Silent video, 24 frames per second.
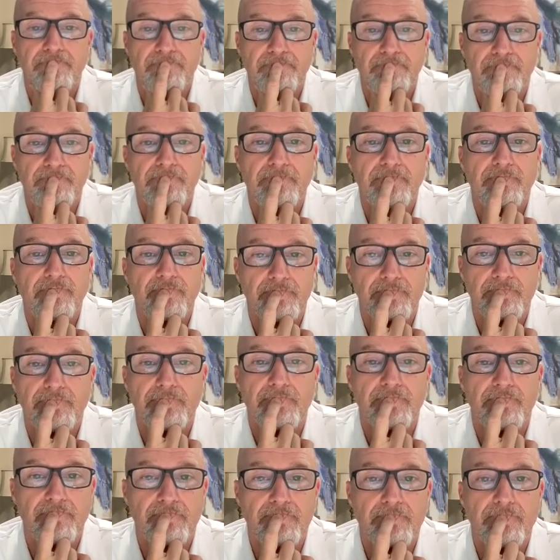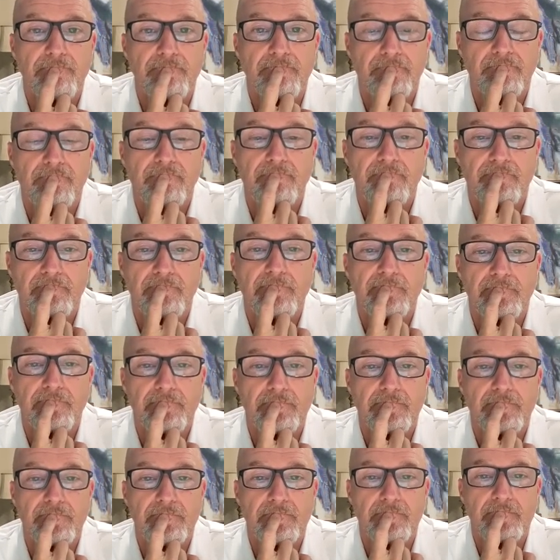you know, or the people are just not
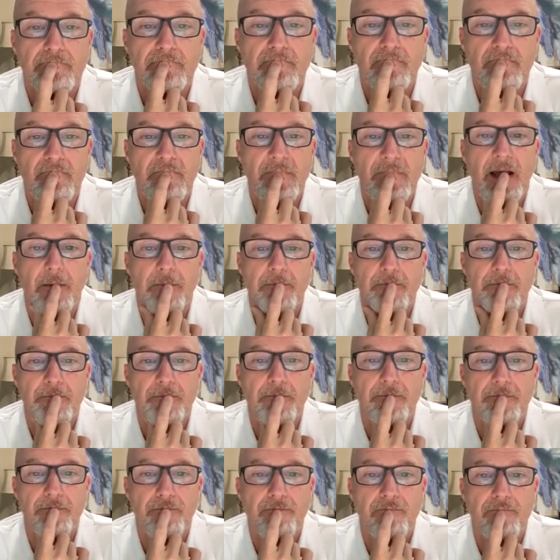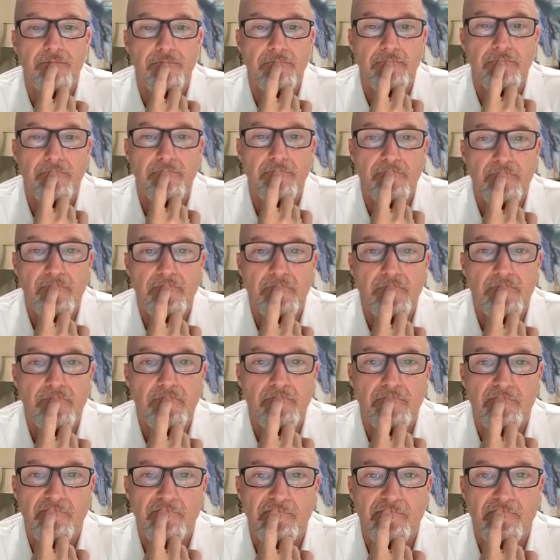buying it, and yeah. and they're it
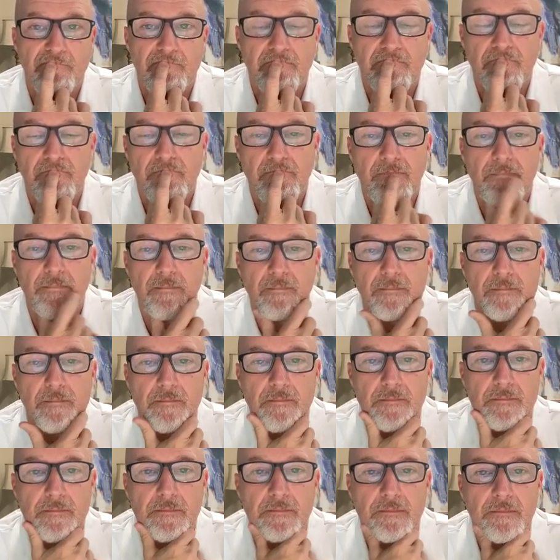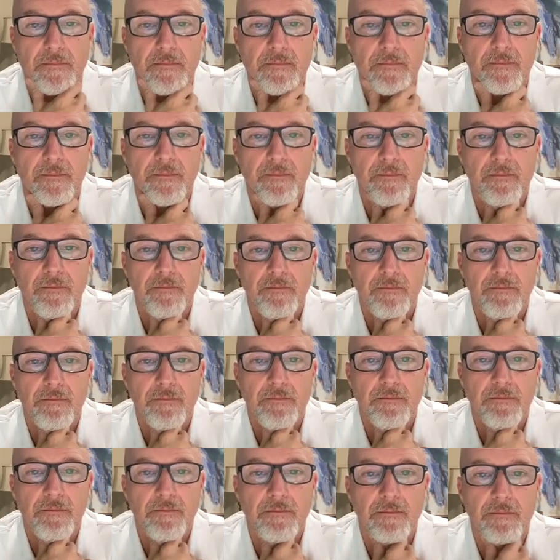doesn't they they're like i don't
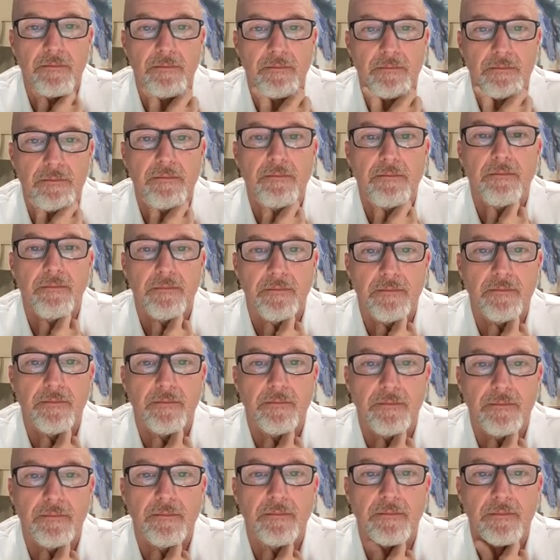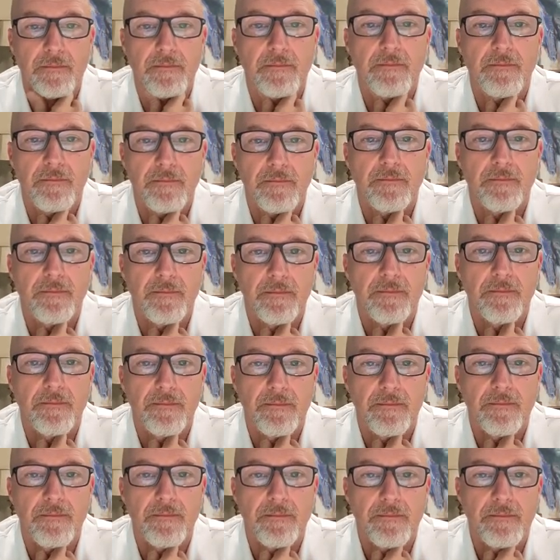understand you know everybody likes this product
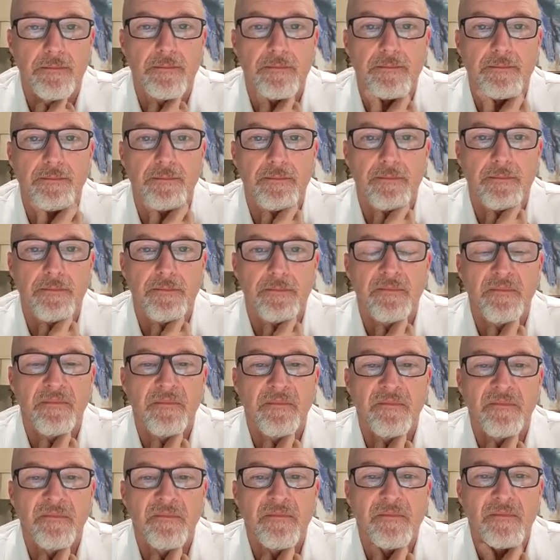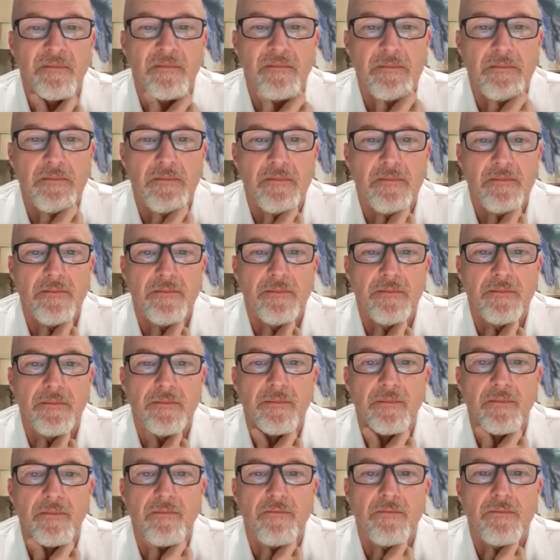everyone's looking to let's say we'll use lose
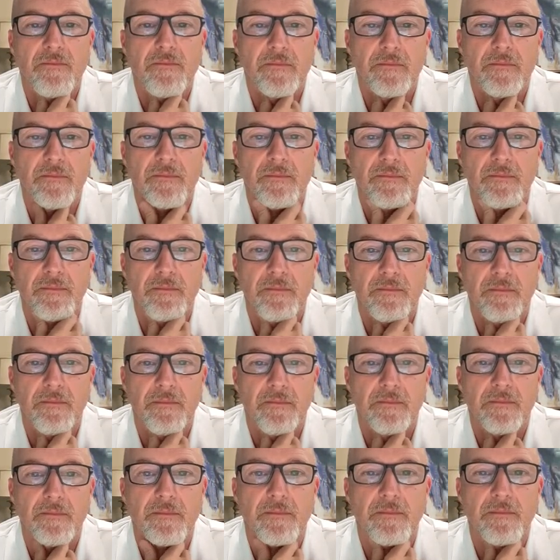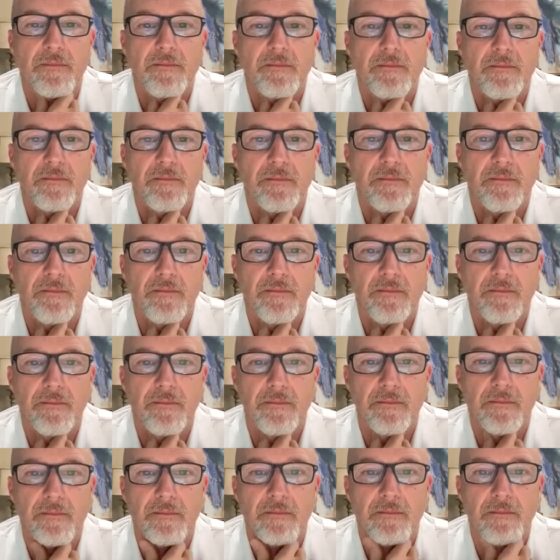weight uh, you know so everyone's looking to lose weight
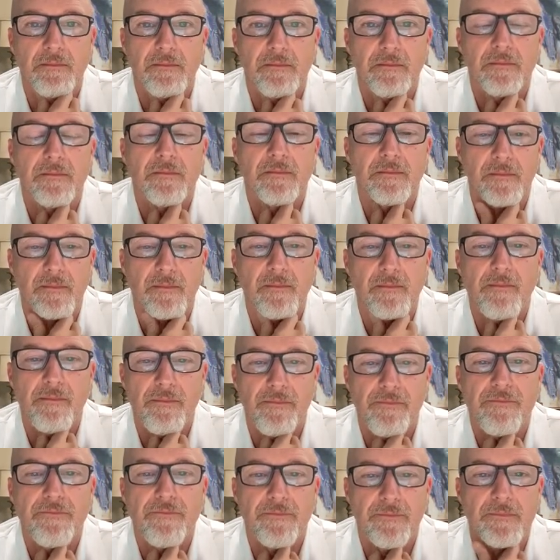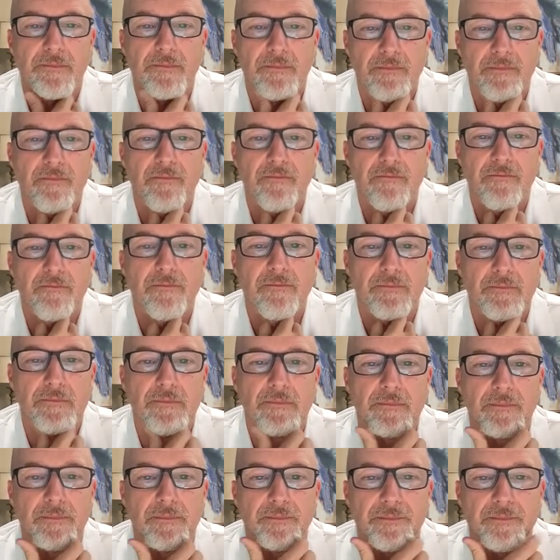i don't understand why they don't want this weight loss
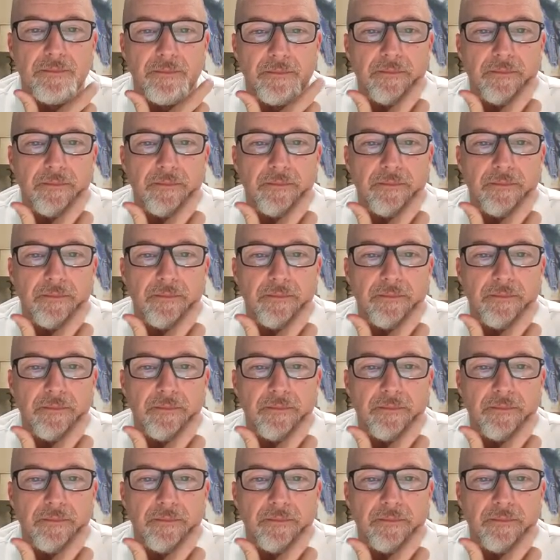product you